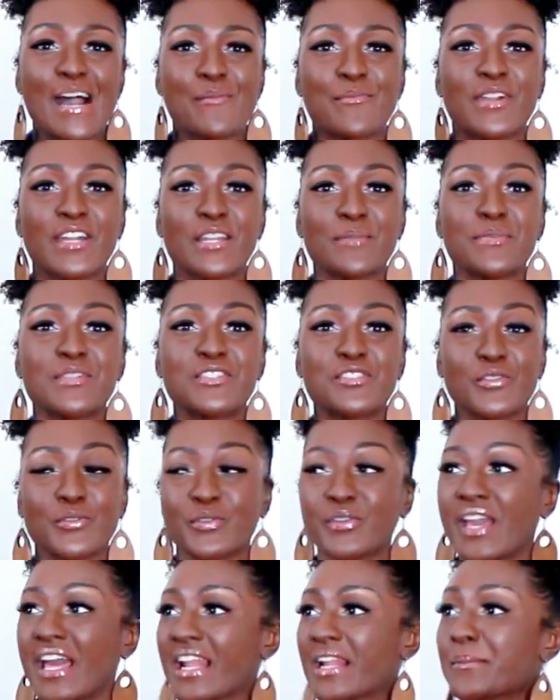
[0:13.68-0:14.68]
I'm going to be
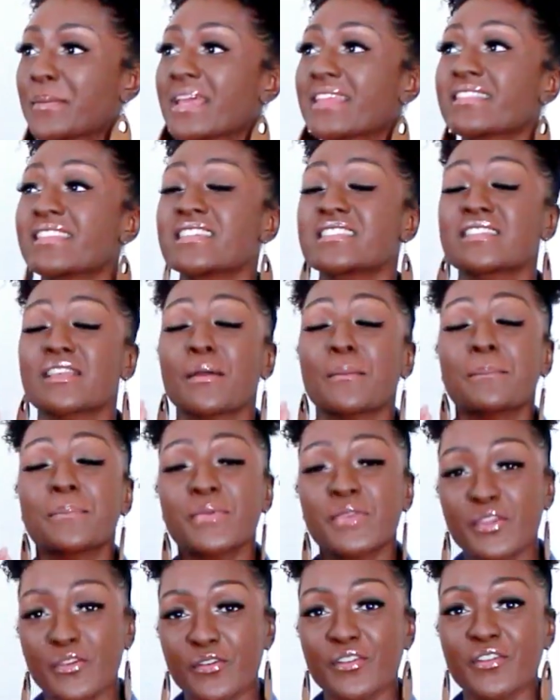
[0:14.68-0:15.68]
showing you how to make this
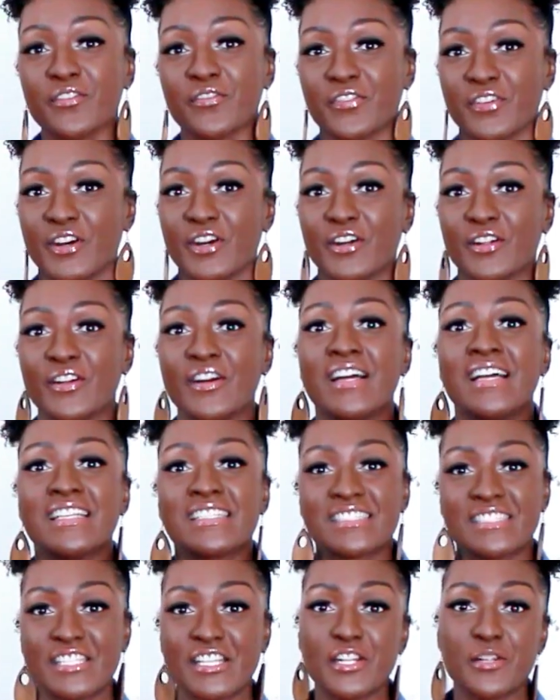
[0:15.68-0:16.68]
beautiful
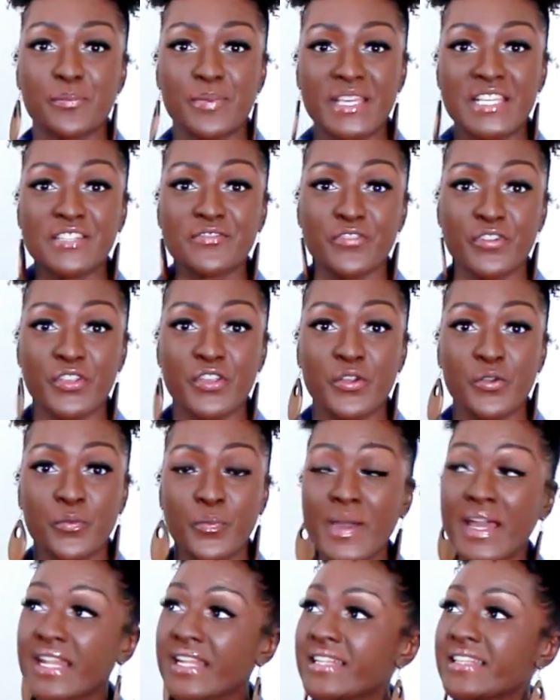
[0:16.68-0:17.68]
centerpiece for your
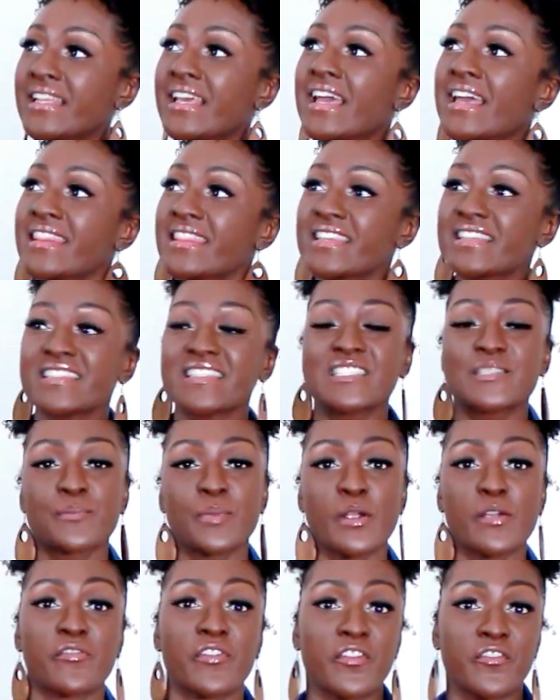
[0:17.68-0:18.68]
wedding. This is
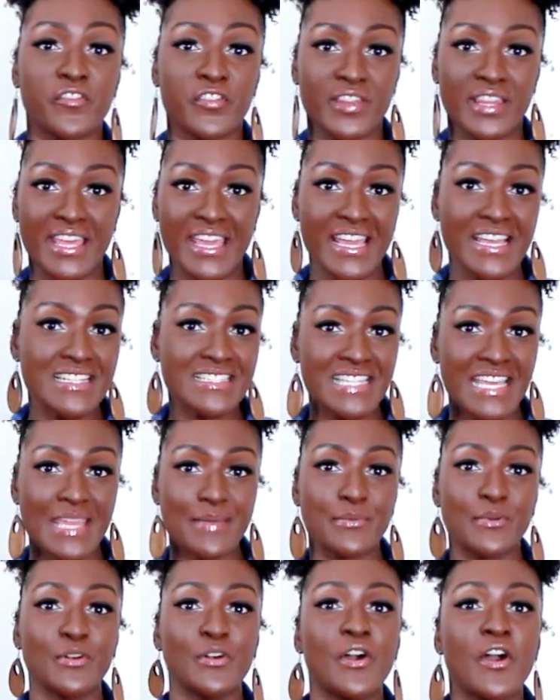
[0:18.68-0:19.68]
perfect for the head
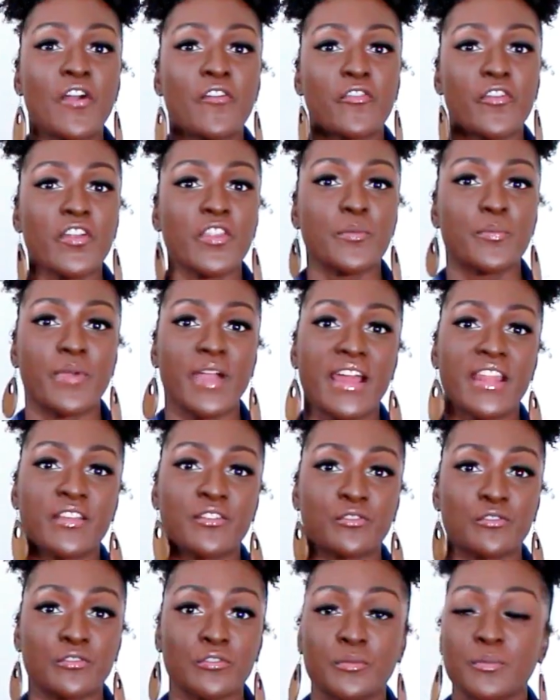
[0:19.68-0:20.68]
table, for the bride
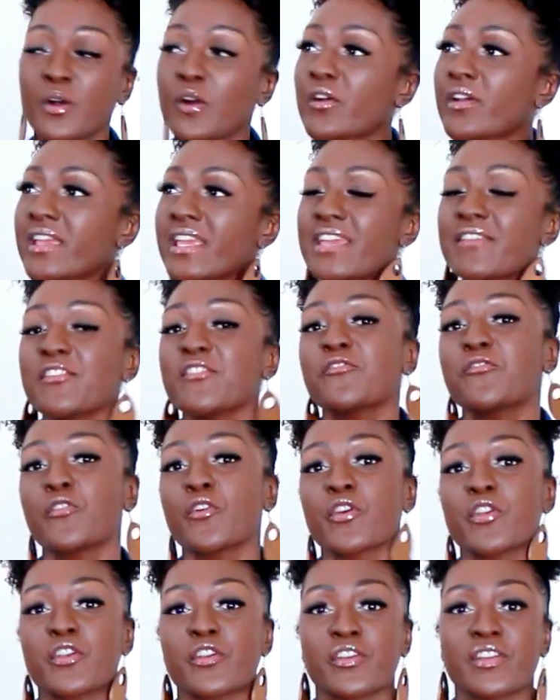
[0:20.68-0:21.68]
and groom, or even
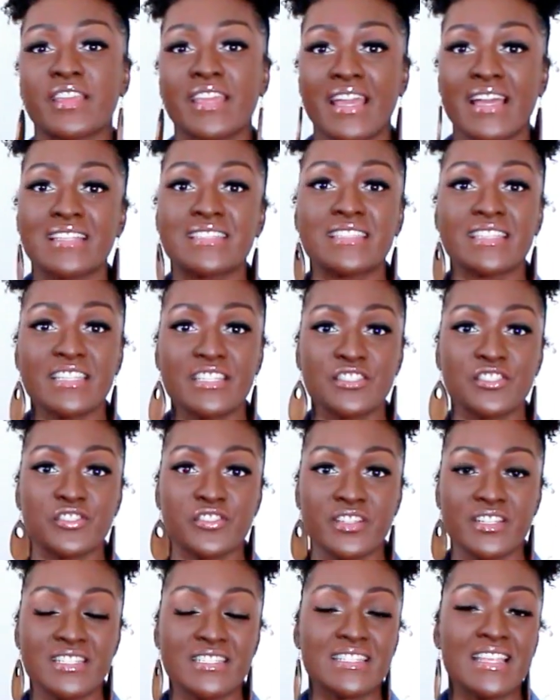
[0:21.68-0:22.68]
for your guest
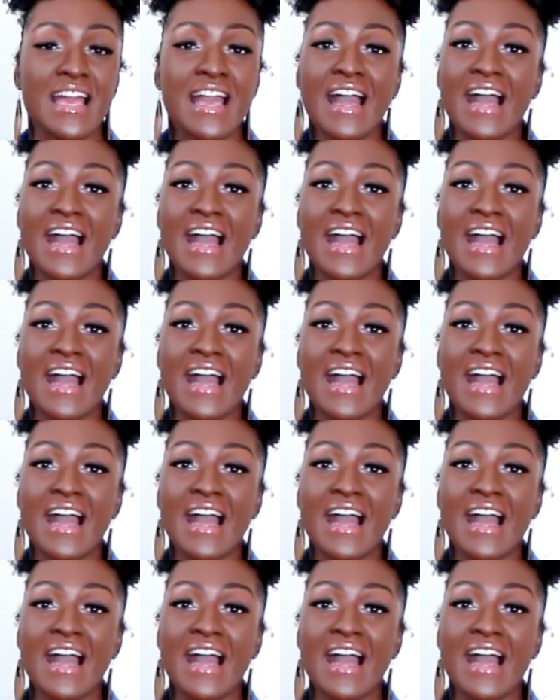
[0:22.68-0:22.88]
entrance.